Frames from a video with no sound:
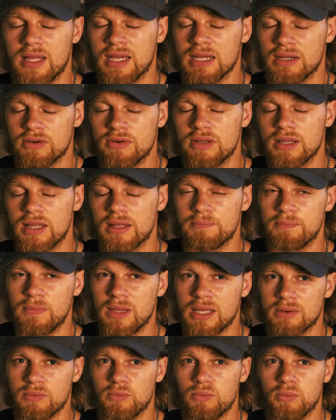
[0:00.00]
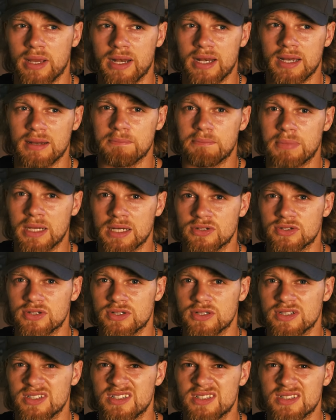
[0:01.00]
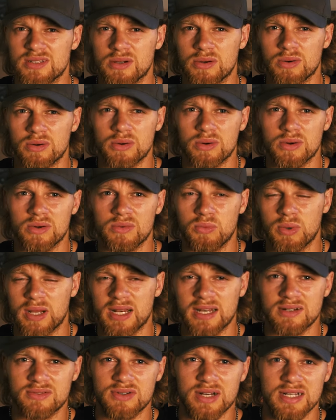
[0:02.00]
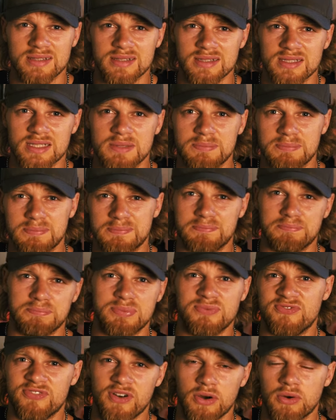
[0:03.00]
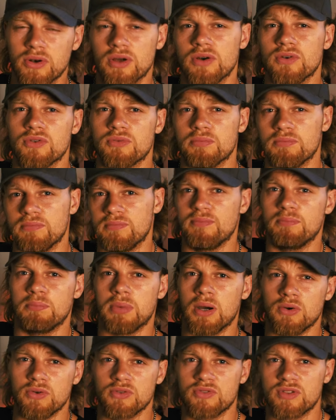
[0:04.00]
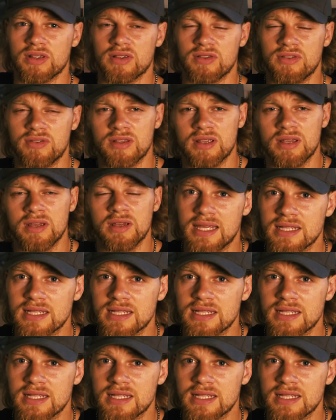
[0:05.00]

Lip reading: I Googled up like wedding pictures or wedding dresses, photos, poses.